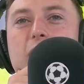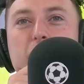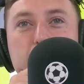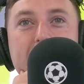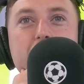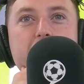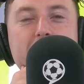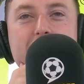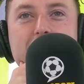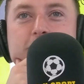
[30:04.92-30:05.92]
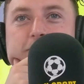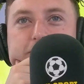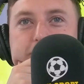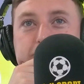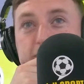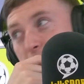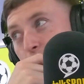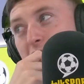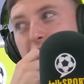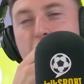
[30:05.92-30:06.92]
with 2019,
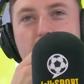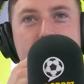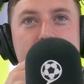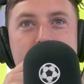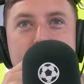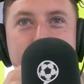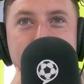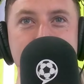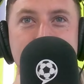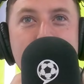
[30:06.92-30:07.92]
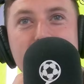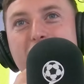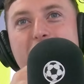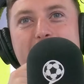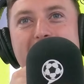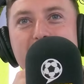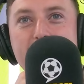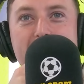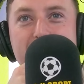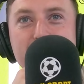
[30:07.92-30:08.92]
with the two of you, Conor kind of made us
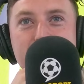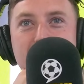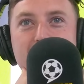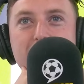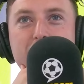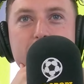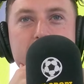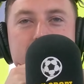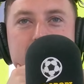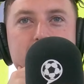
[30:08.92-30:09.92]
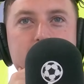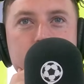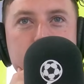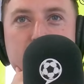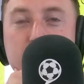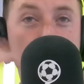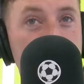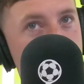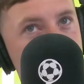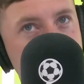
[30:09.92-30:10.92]
pass it over the last time. It's one of
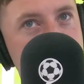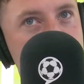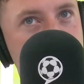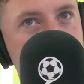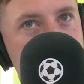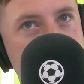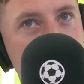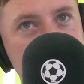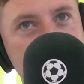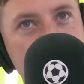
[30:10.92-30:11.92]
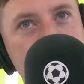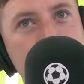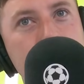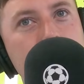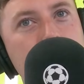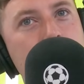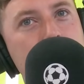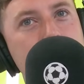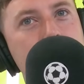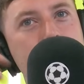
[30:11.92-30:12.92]
my favourite matches, that
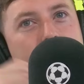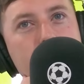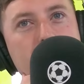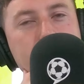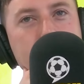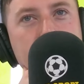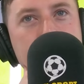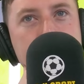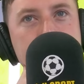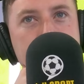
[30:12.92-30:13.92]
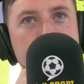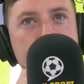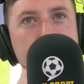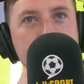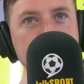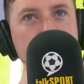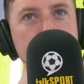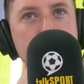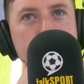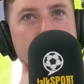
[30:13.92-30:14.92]
Tip Wexford game. Is it for
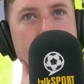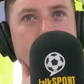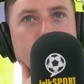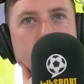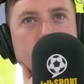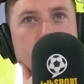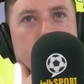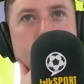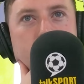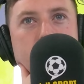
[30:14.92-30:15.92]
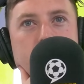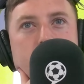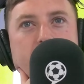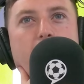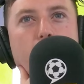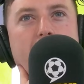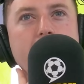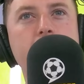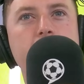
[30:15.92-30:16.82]
you as well? That win.